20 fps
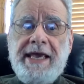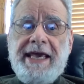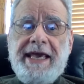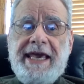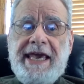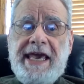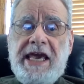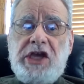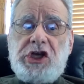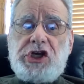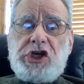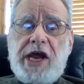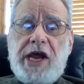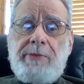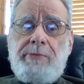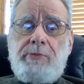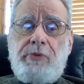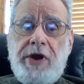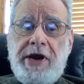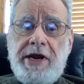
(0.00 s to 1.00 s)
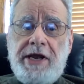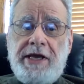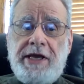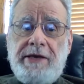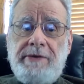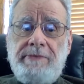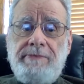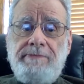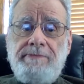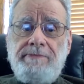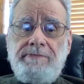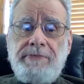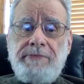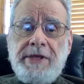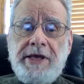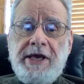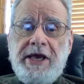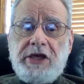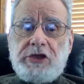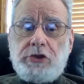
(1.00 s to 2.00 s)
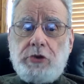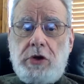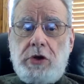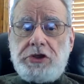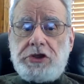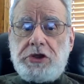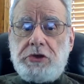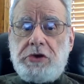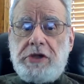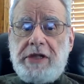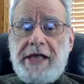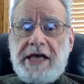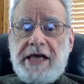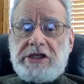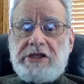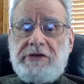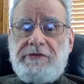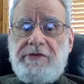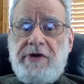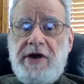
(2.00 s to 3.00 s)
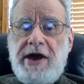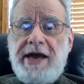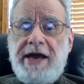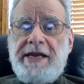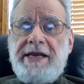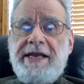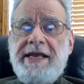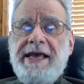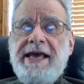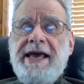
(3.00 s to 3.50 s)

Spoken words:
Inkjet printing is also classified